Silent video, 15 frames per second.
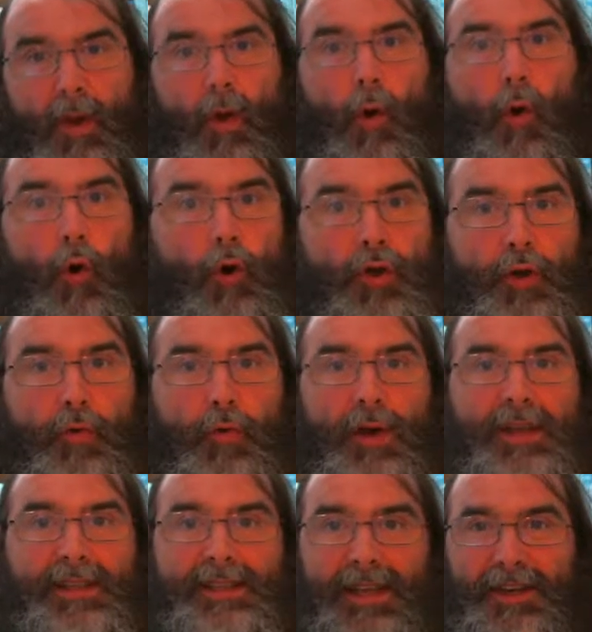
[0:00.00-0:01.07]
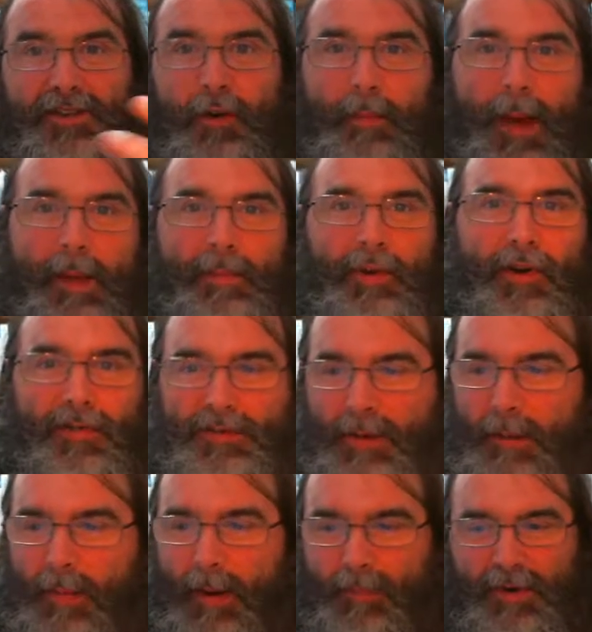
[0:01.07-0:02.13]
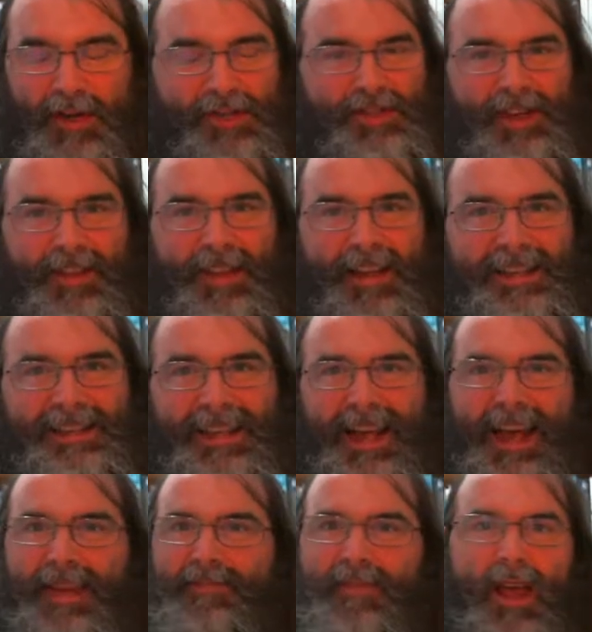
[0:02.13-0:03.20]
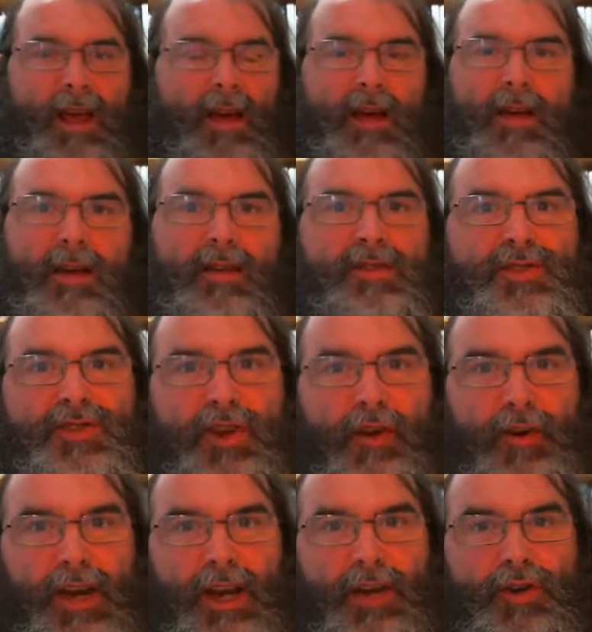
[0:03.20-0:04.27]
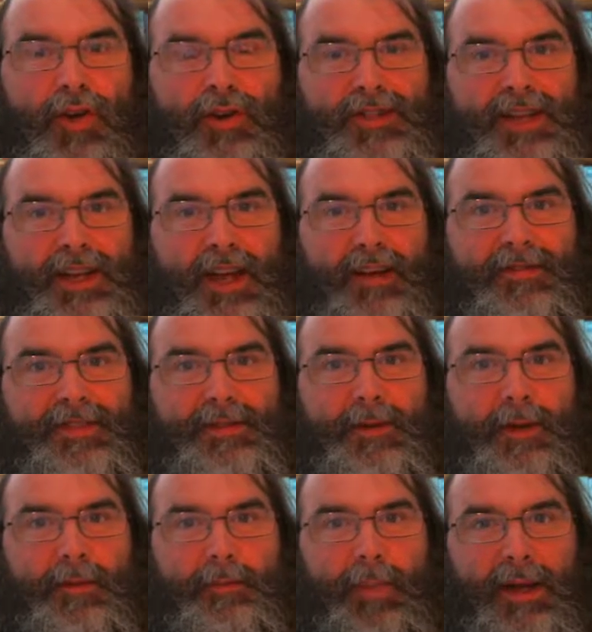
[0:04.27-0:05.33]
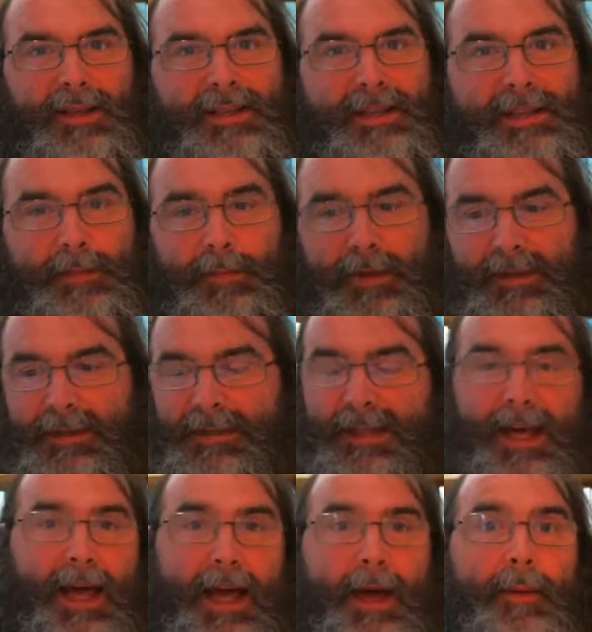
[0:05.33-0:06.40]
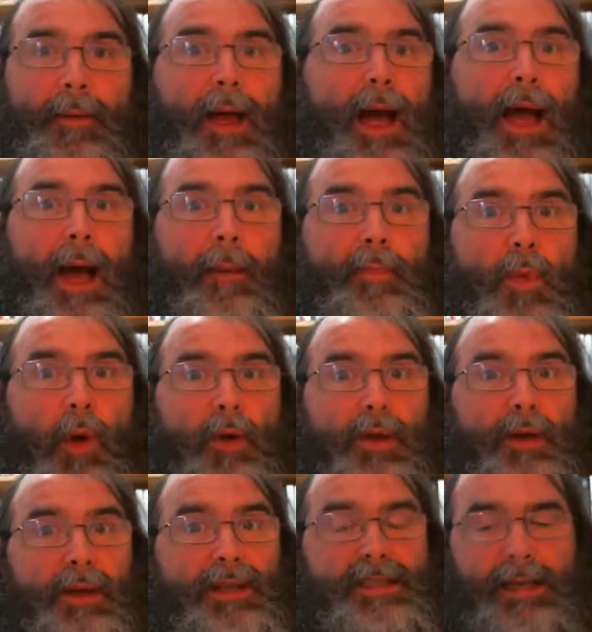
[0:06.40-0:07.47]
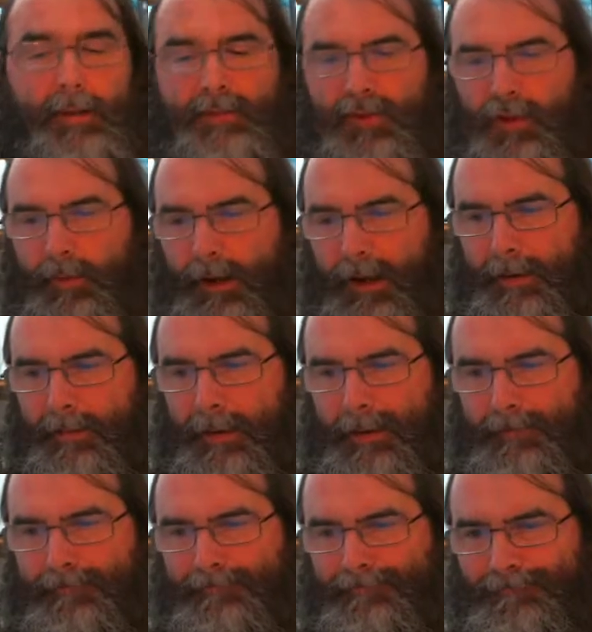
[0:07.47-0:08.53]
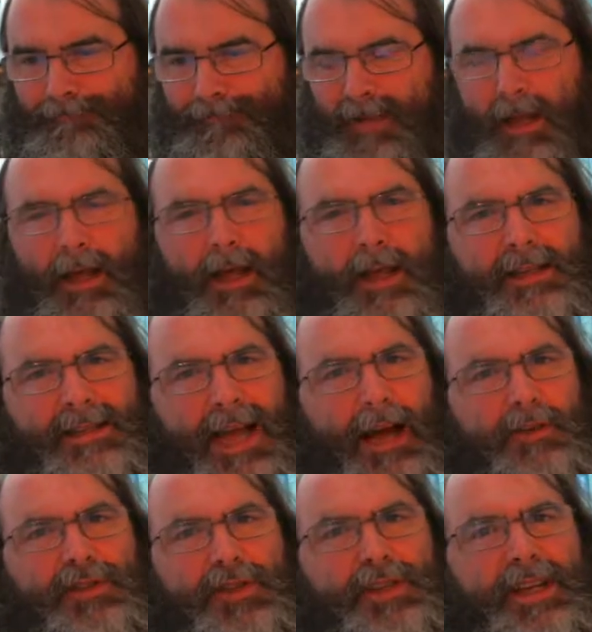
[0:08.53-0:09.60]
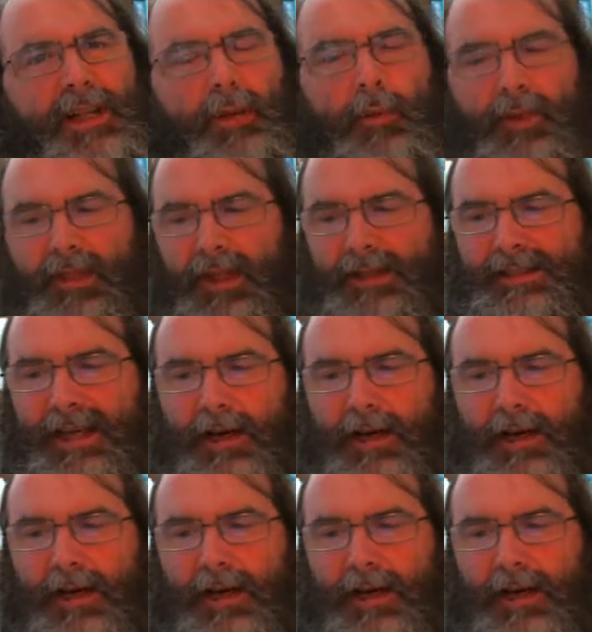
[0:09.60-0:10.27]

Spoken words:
Or you send your paper off to be published and they say, sorry, not enough participants there. I'm not going to accept your paper. So how do you deal with this?